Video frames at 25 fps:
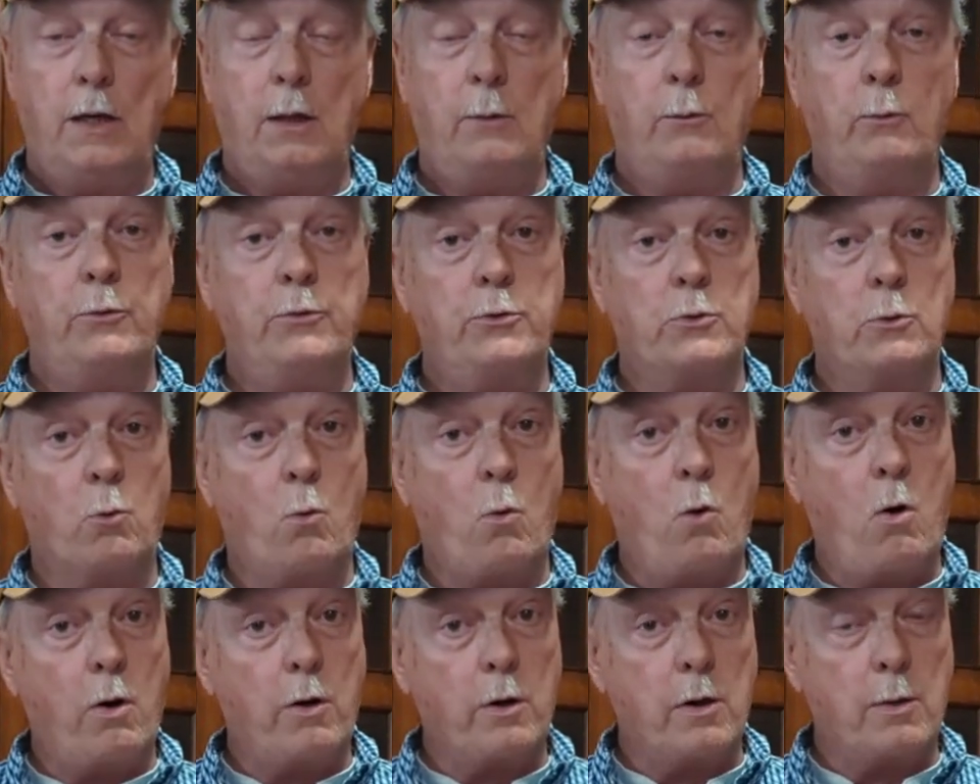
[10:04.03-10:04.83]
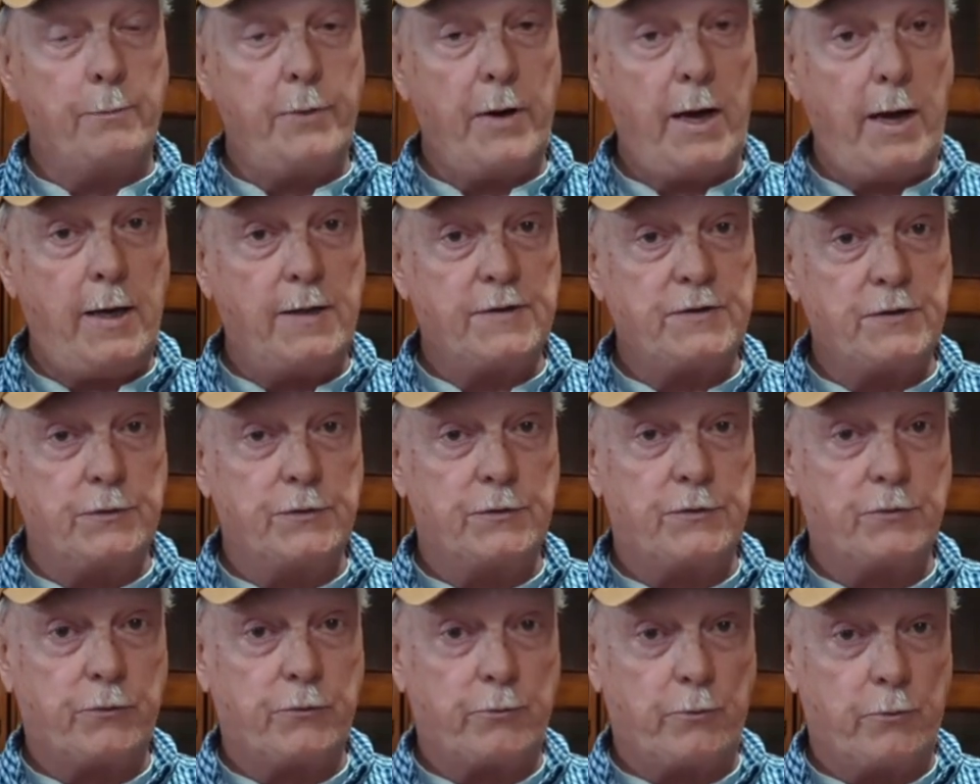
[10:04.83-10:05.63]
And when your water
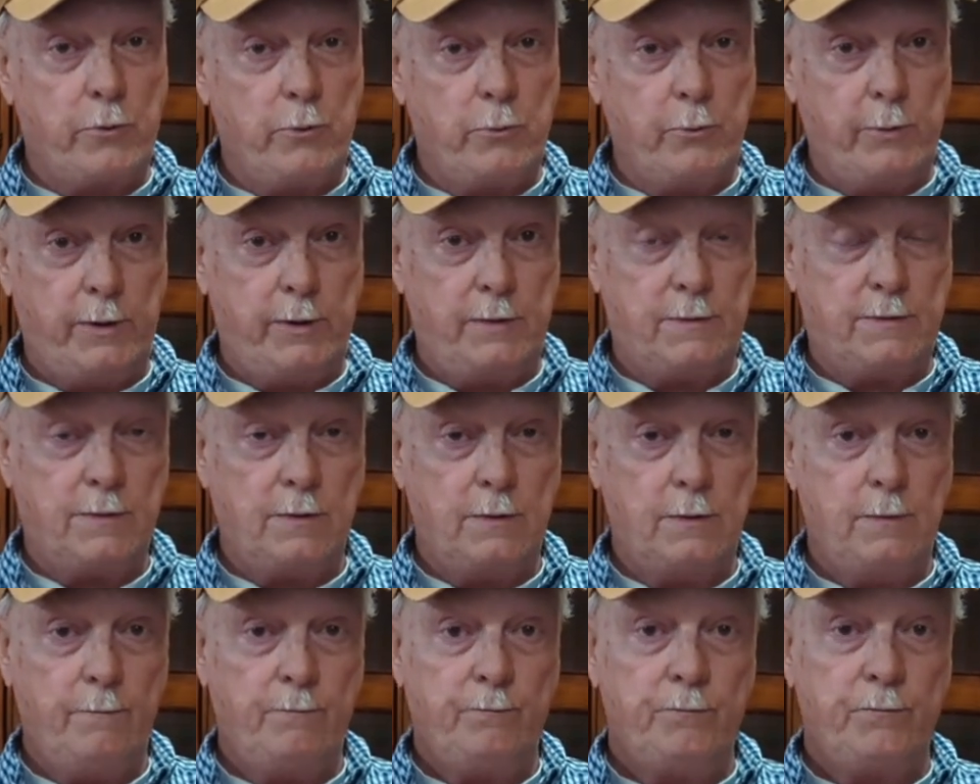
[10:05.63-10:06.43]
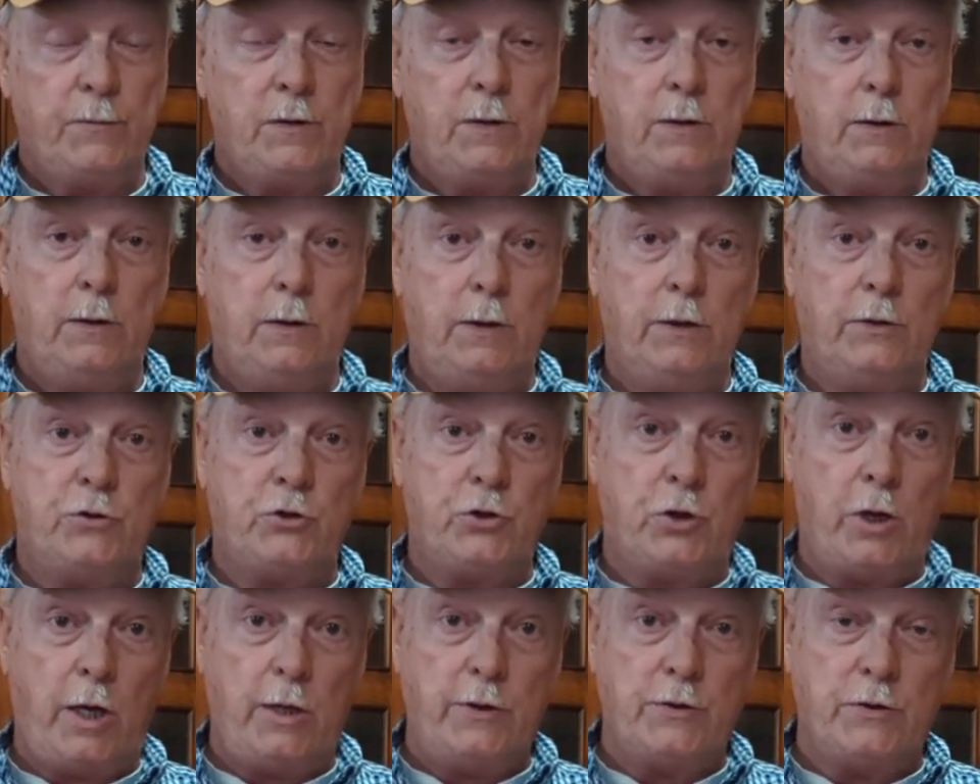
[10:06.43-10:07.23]
passes through it,
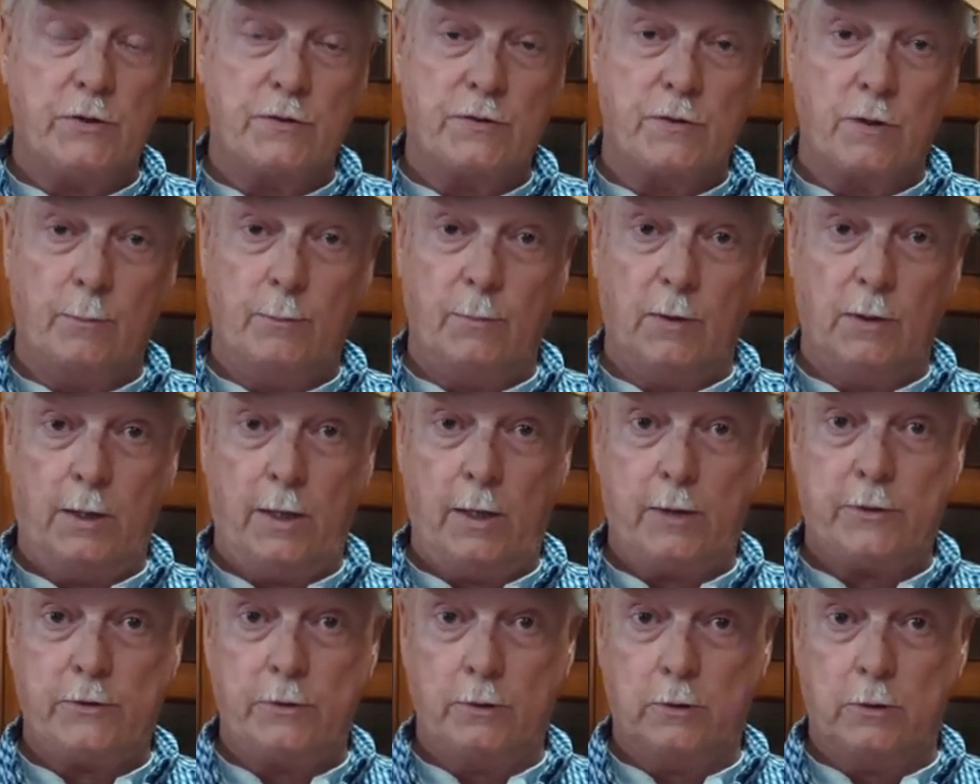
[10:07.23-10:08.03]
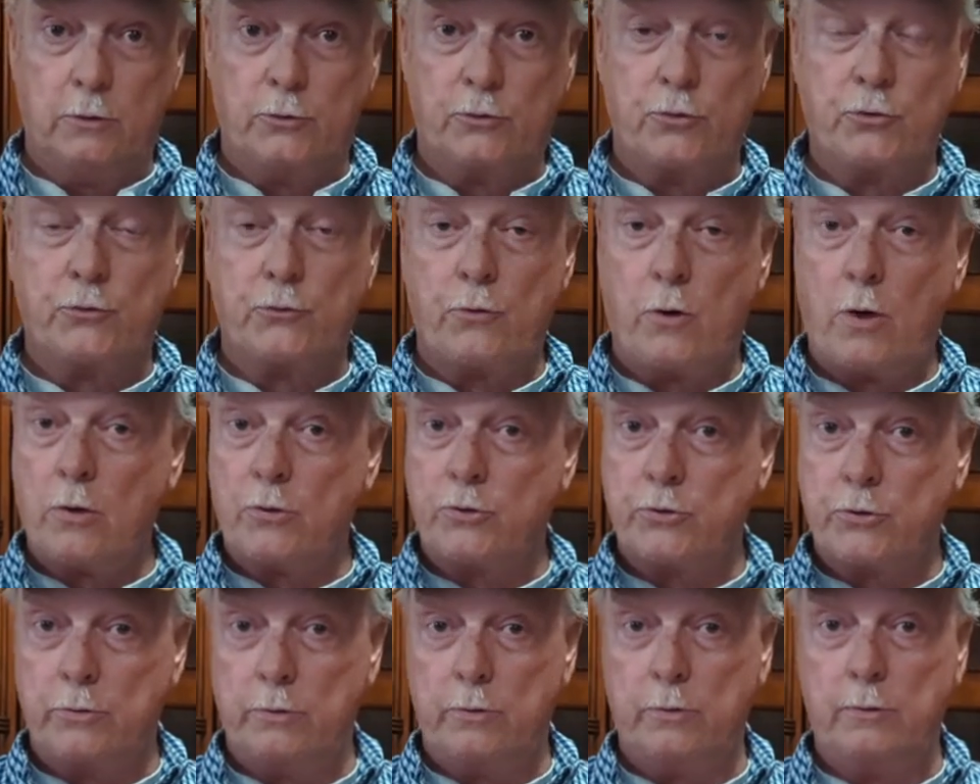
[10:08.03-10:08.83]
it changes the molecular
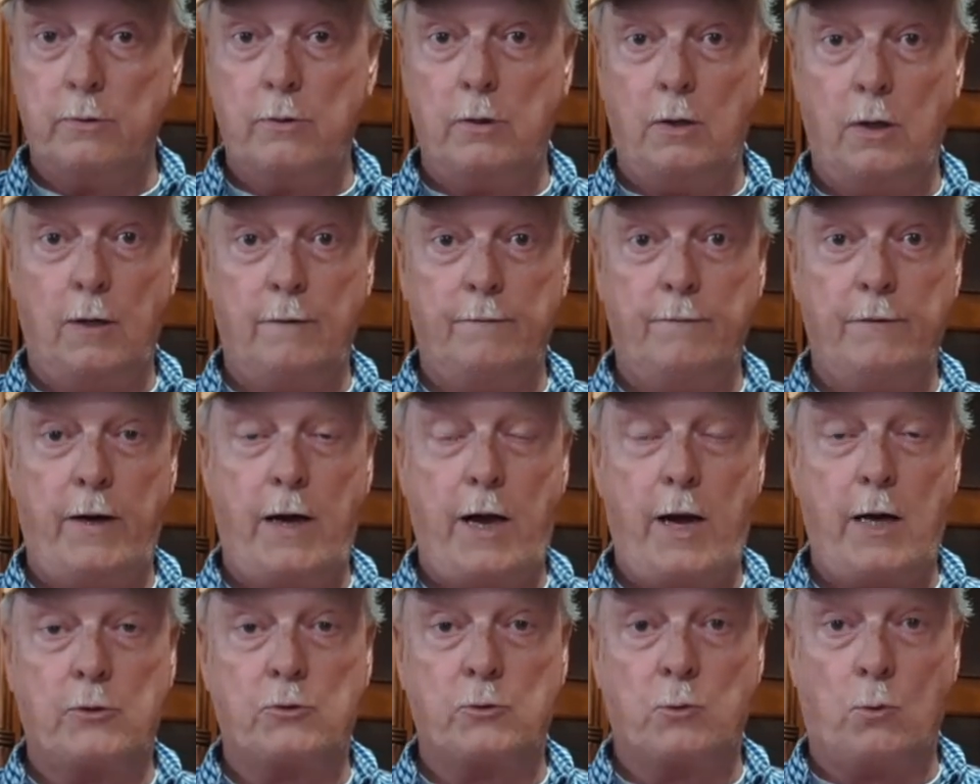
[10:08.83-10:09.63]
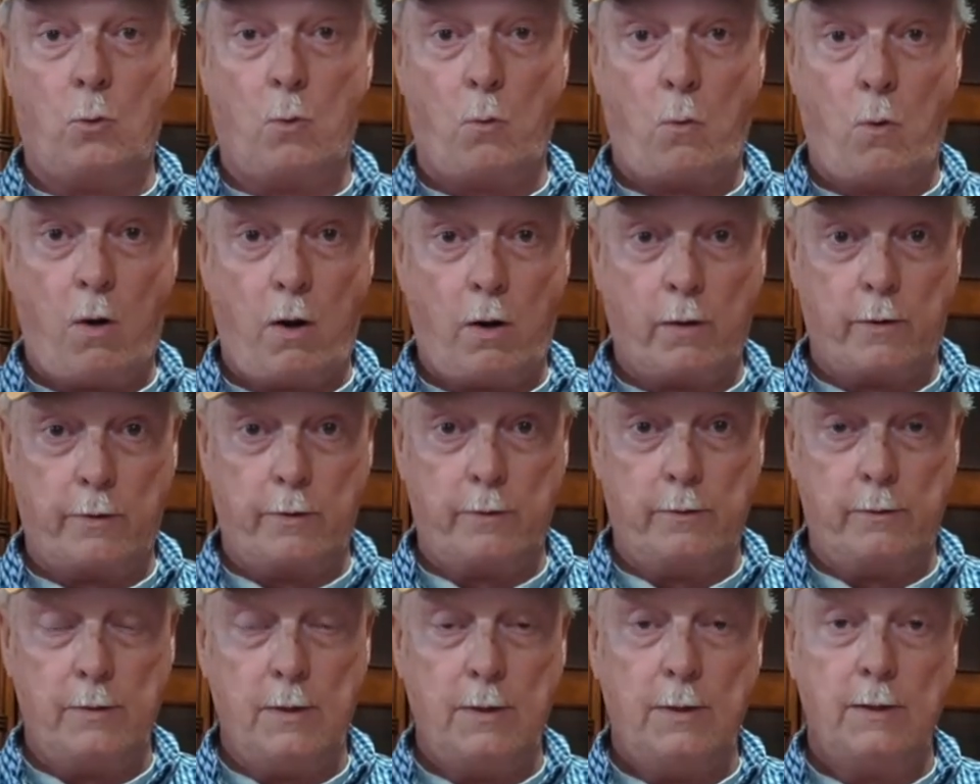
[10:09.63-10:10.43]
structure of the actual
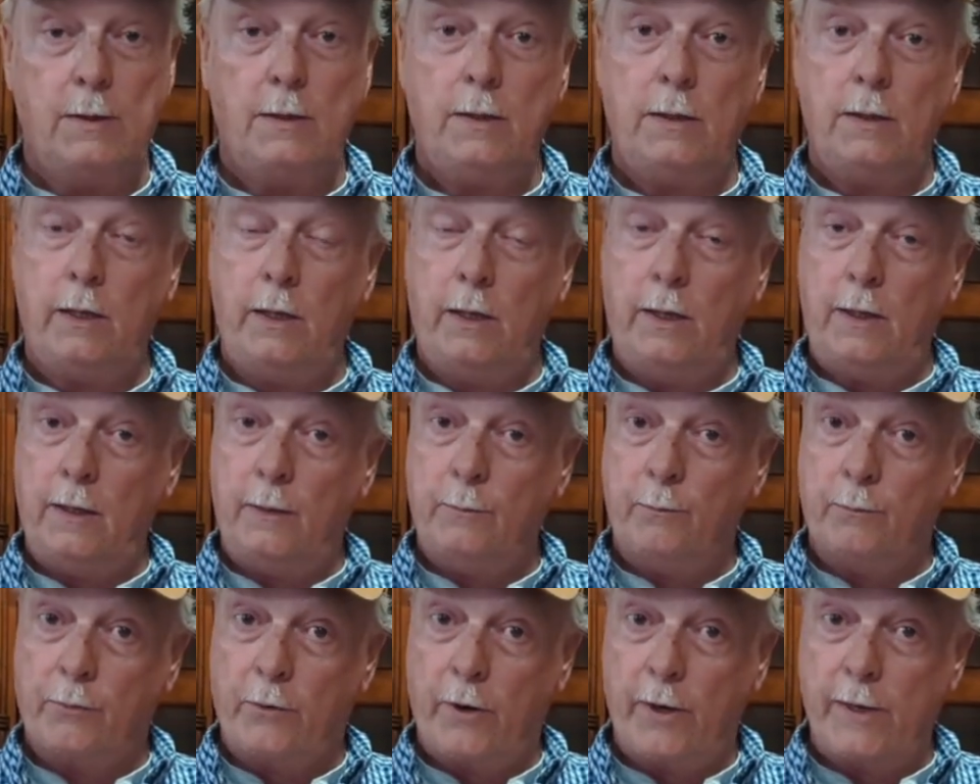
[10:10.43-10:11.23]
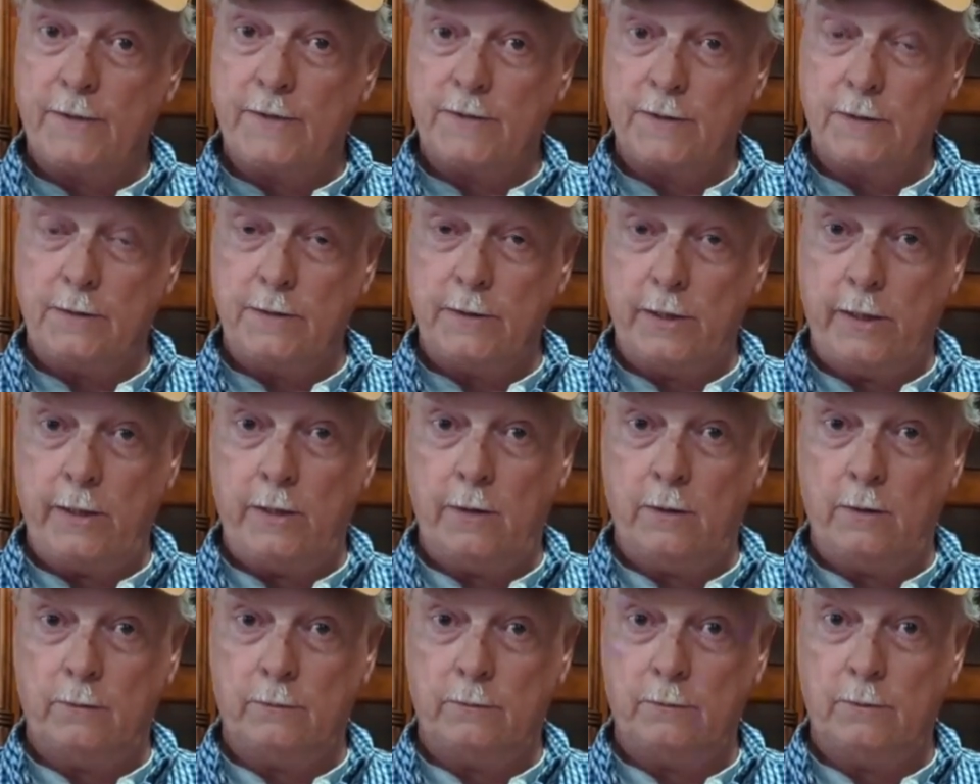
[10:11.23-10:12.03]
water, and it breaks it
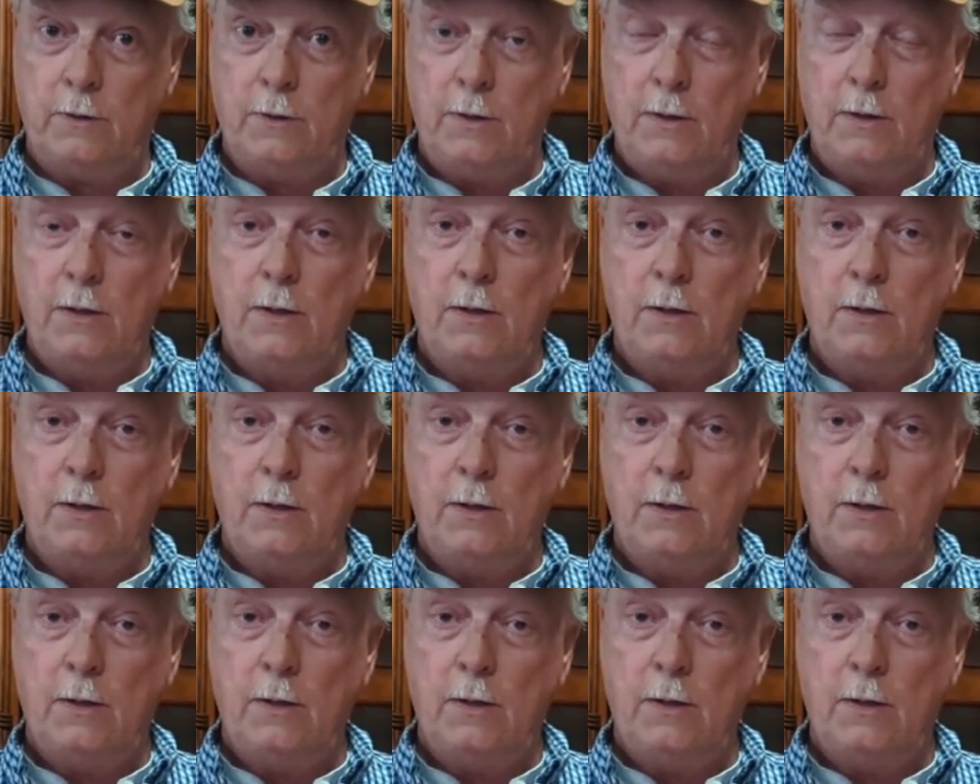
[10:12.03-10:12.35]
down